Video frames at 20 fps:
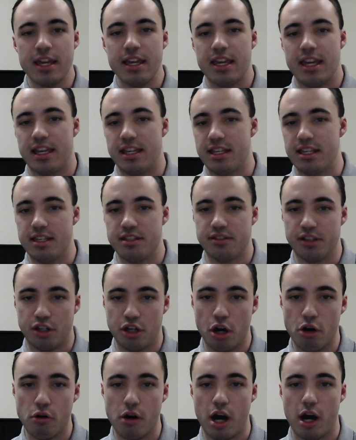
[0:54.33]
and he is the
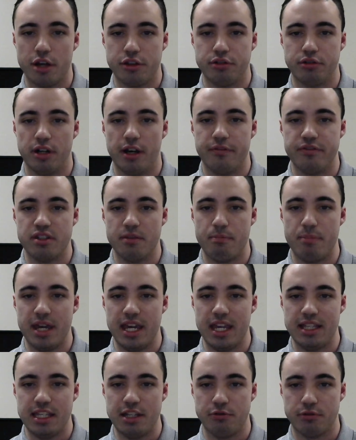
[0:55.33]
co-author of
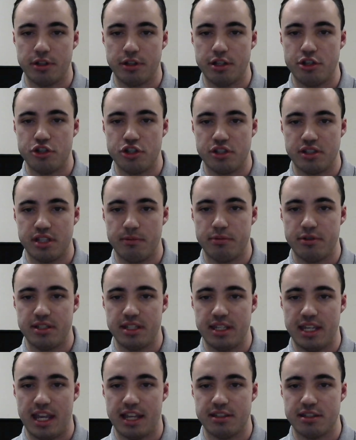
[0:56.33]
Debating Religious
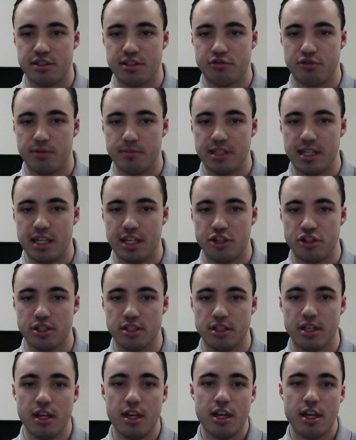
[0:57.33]
Liberty and Discrimination.